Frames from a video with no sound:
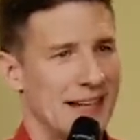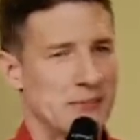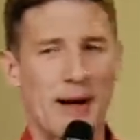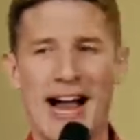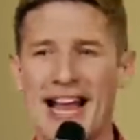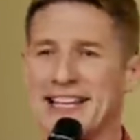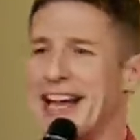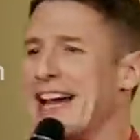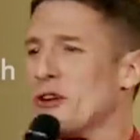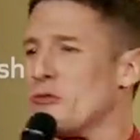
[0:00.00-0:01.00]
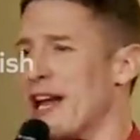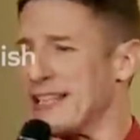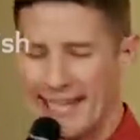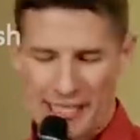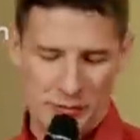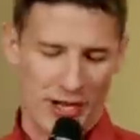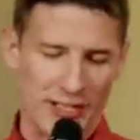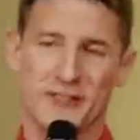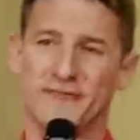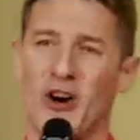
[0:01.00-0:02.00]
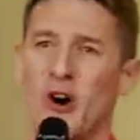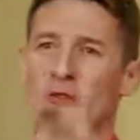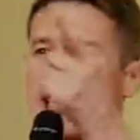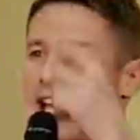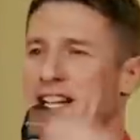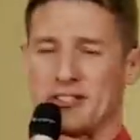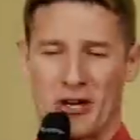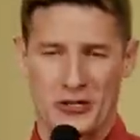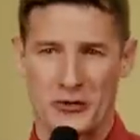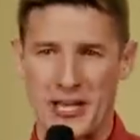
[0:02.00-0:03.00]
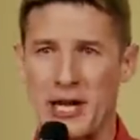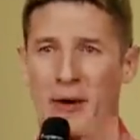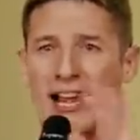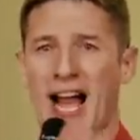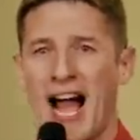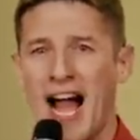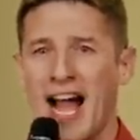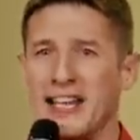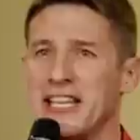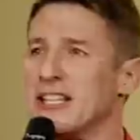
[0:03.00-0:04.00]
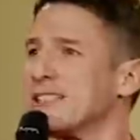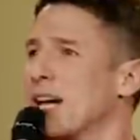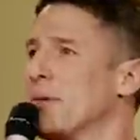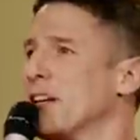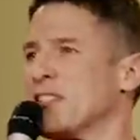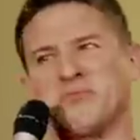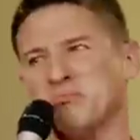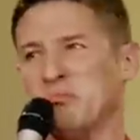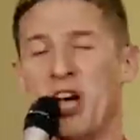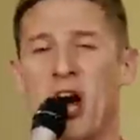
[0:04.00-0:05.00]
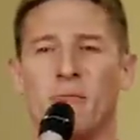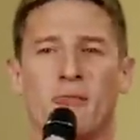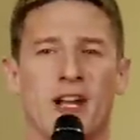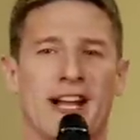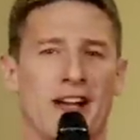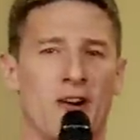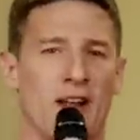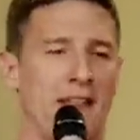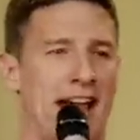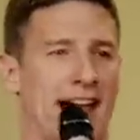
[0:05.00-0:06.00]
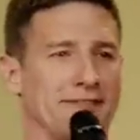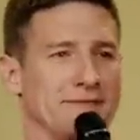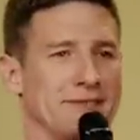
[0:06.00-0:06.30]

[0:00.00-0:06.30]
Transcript: I was behind a guy at a red light. He was on his phone. The light turned green. I went, ha! He looked up. He goes, no, we're not going on that.